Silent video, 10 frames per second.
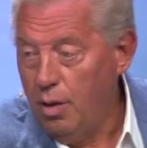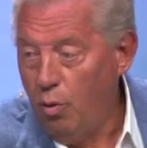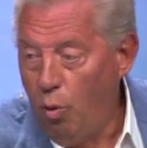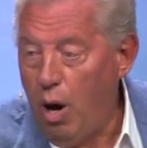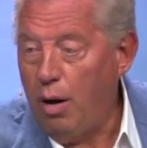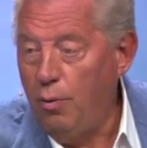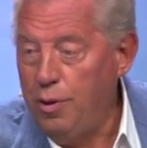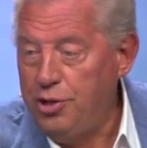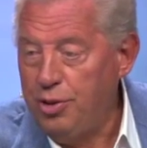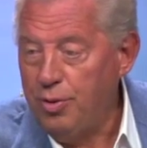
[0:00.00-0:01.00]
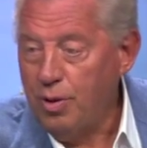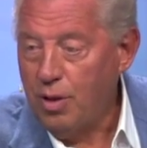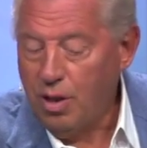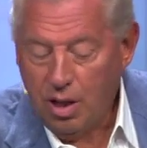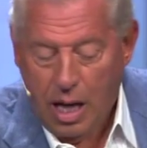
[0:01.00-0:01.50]
What would you
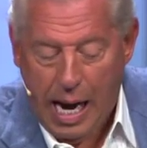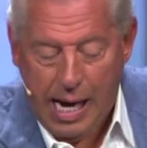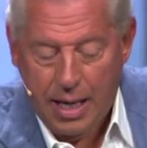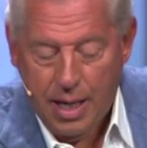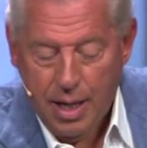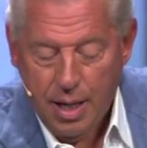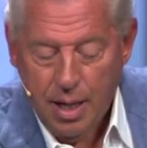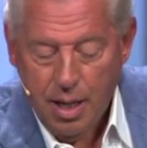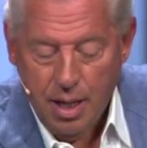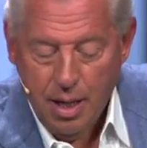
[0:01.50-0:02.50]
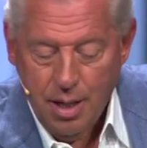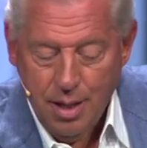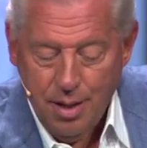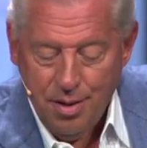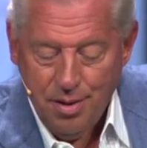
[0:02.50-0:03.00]
like
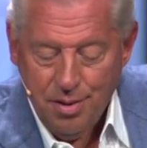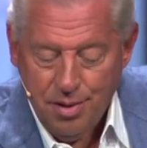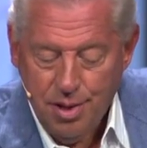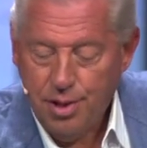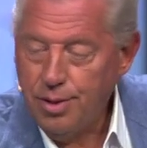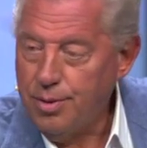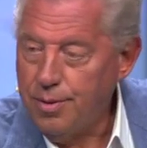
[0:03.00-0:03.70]
to do?